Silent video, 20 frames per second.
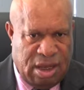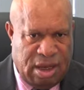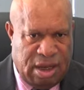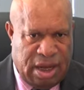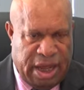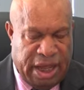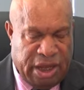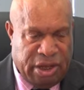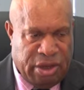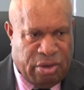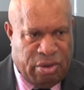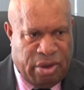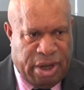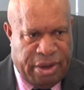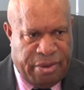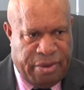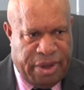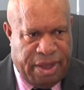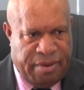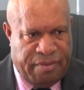the
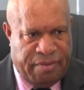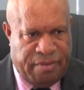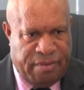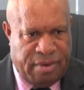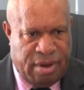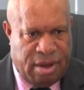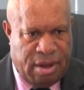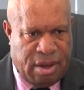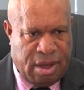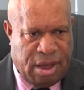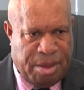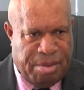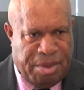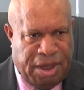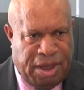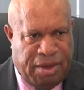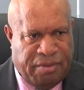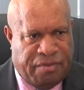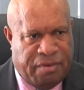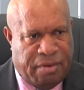Highway, uh,
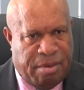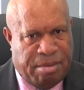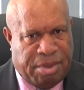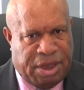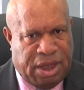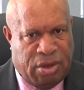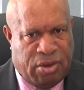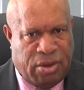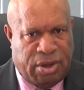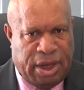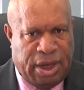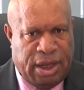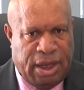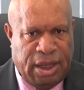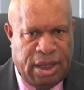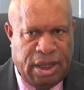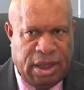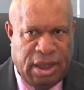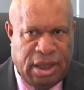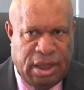coming in from Kikori
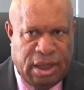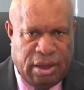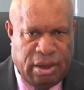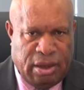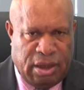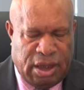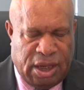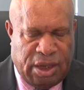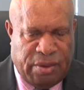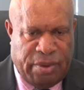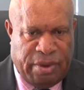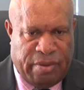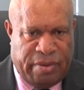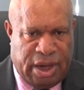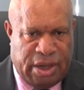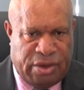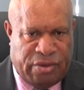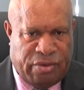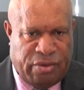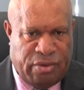that will
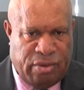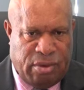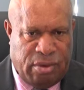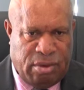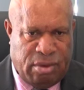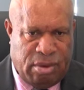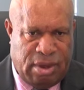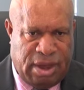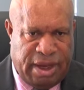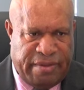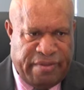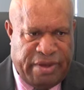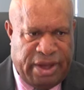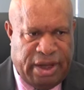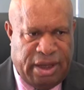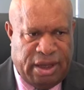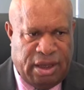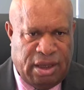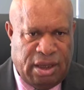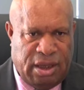run through
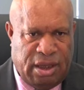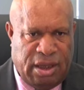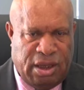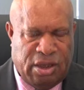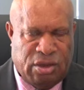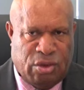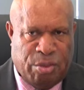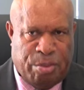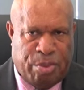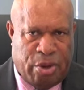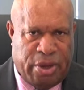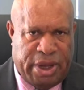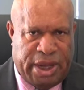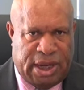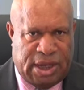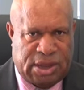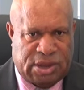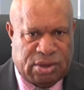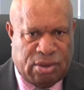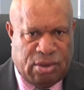Laveli into
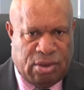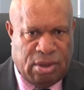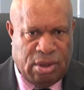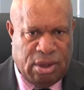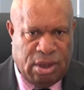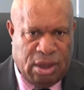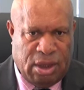Porgera. So.